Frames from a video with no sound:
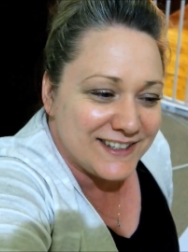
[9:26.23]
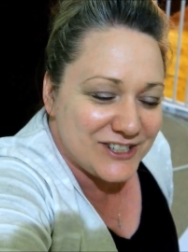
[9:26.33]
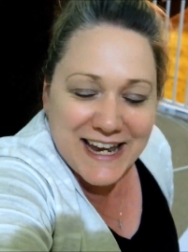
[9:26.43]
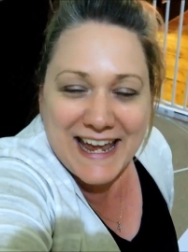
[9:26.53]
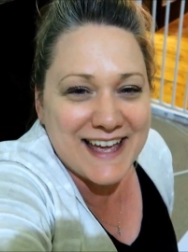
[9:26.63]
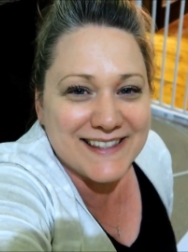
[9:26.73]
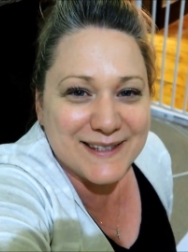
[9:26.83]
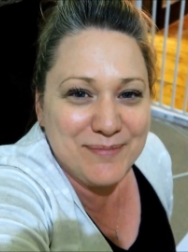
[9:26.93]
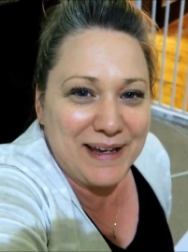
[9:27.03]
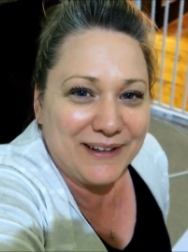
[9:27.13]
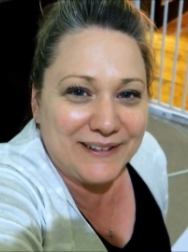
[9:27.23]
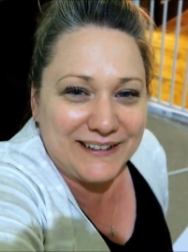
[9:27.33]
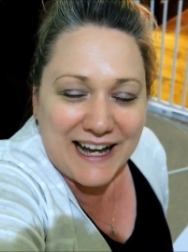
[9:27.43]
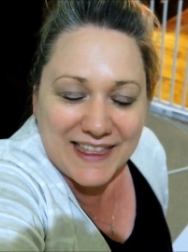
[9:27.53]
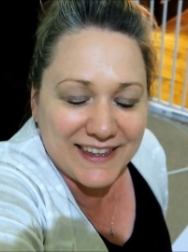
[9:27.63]
check out
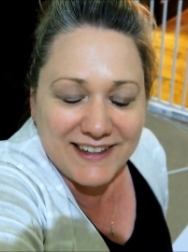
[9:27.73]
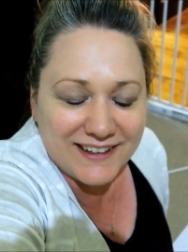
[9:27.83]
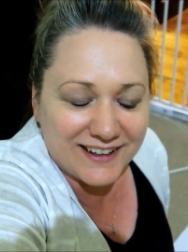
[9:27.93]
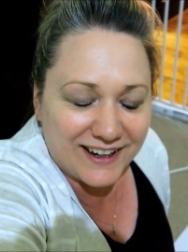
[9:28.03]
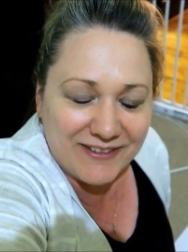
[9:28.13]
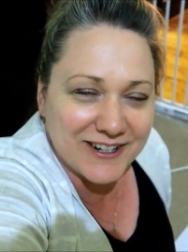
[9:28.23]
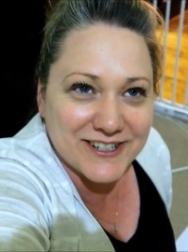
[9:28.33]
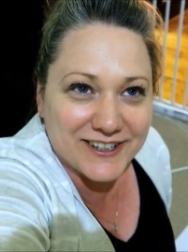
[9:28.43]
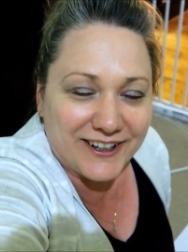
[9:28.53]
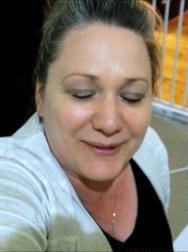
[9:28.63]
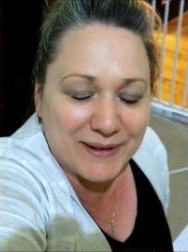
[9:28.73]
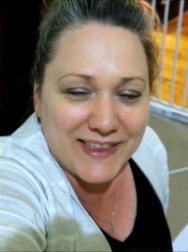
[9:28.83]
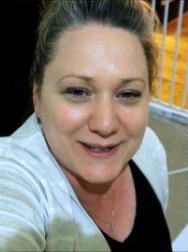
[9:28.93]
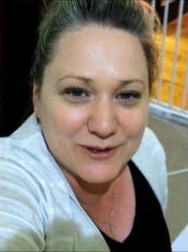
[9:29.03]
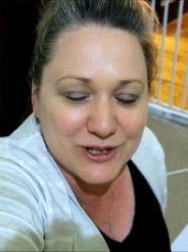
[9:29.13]
Smiggle, I think. I'm not sure,
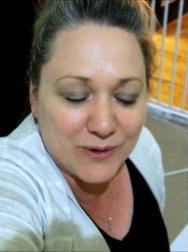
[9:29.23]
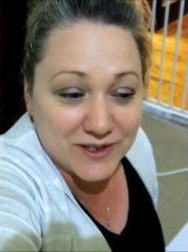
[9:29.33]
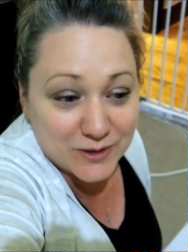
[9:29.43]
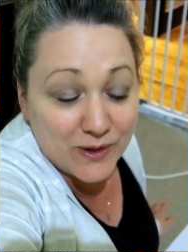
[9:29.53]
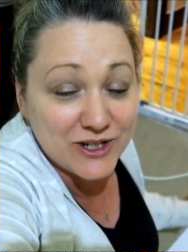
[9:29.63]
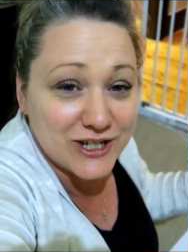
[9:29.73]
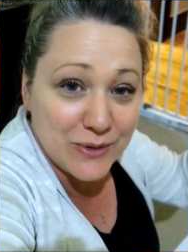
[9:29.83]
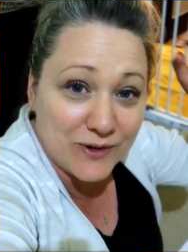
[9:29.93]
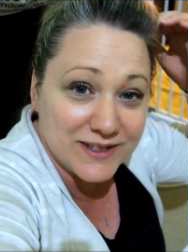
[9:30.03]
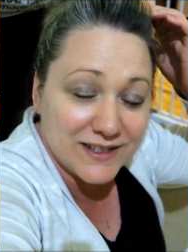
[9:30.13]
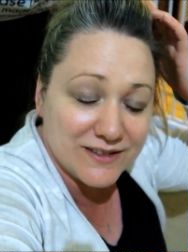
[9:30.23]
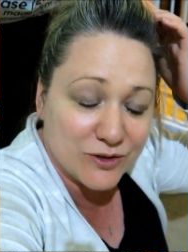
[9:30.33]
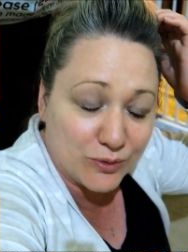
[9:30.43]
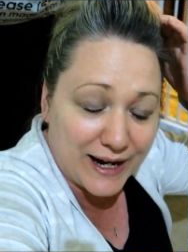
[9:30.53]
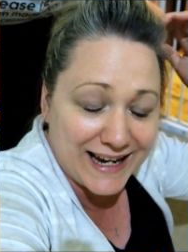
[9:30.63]
but that's what she wants. The one she wants is
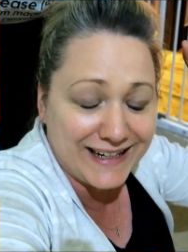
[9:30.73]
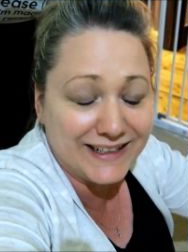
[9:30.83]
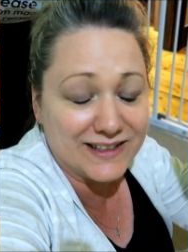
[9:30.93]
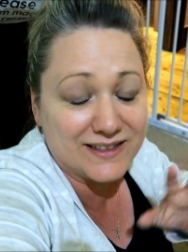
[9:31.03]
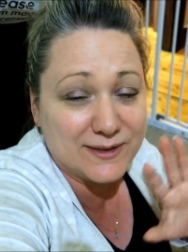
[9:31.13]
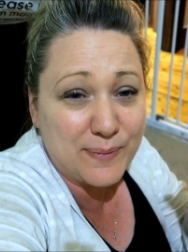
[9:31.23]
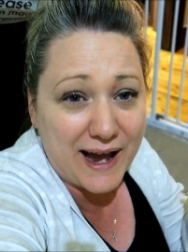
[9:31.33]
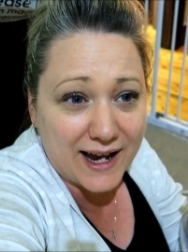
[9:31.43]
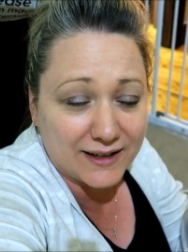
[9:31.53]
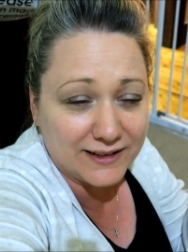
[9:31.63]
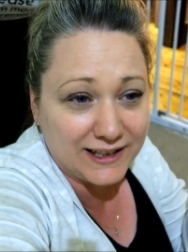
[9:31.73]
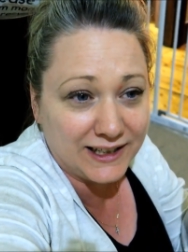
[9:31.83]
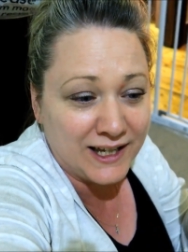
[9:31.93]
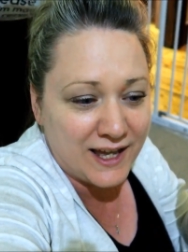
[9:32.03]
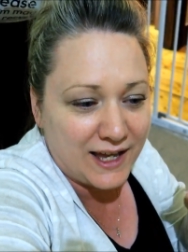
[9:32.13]
green, it's
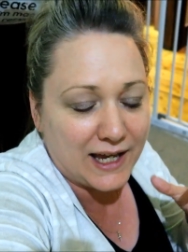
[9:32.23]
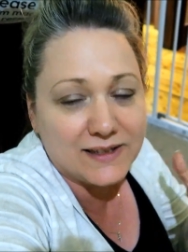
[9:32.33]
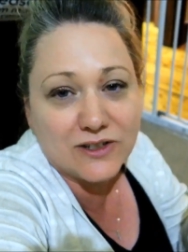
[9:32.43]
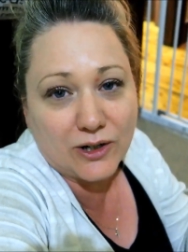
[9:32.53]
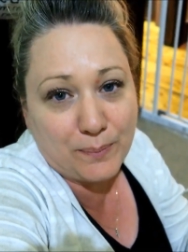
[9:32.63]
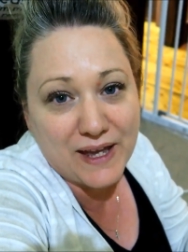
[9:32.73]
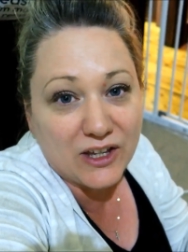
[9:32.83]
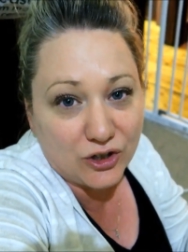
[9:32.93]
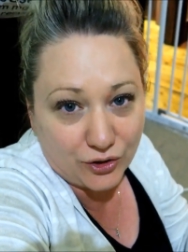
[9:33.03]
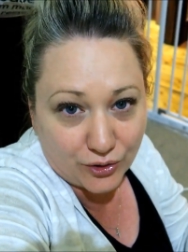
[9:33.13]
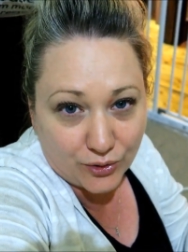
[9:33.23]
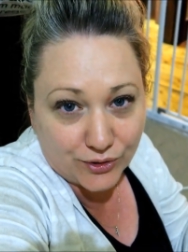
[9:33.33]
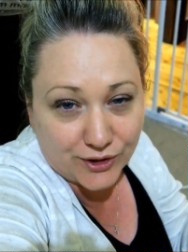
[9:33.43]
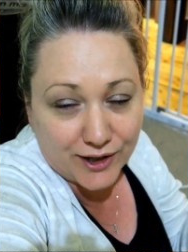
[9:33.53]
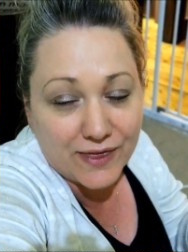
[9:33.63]
sparkly, it's got a pink
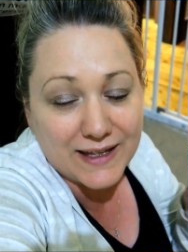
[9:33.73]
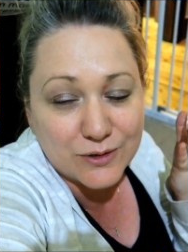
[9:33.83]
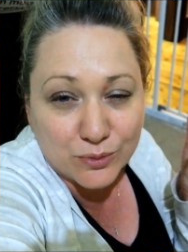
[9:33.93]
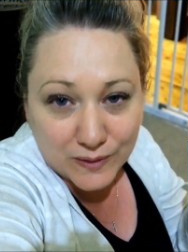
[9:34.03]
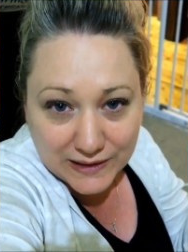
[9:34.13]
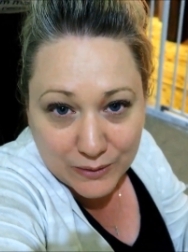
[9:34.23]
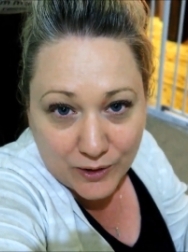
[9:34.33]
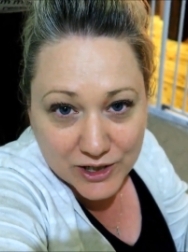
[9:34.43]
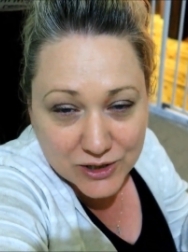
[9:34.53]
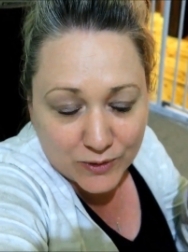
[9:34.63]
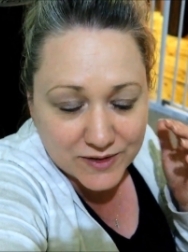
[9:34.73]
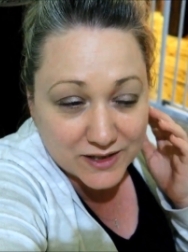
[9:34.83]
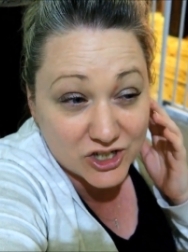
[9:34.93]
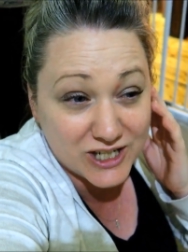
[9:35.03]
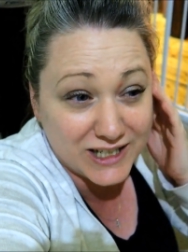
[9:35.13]
unicorn on it. That's really why she
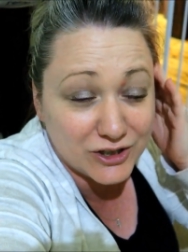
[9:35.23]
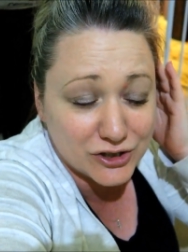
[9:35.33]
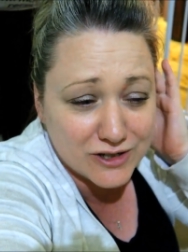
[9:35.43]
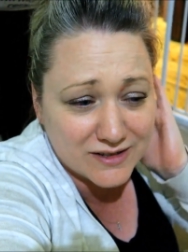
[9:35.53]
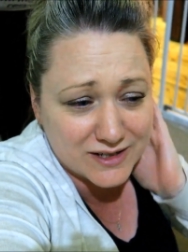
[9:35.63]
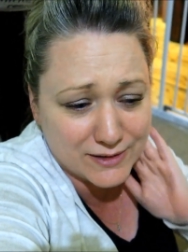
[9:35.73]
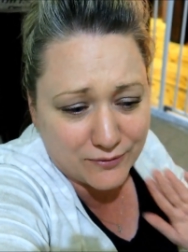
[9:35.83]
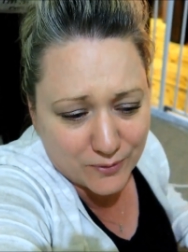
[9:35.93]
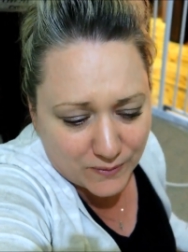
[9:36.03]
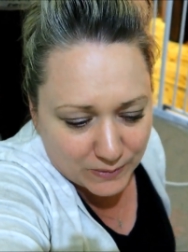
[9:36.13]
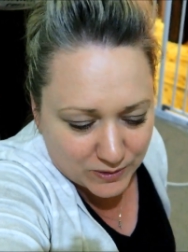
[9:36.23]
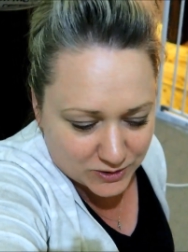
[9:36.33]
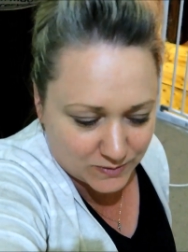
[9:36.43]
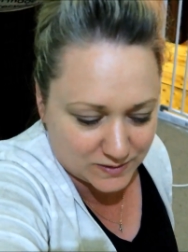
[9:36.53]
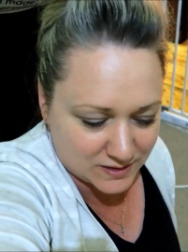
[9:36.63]
wants it. She did choose a different one,
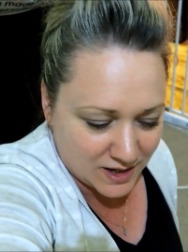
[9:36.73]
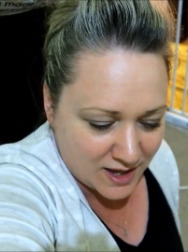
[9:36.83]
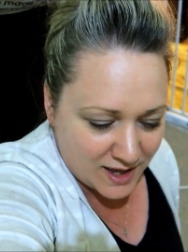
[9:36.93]
which was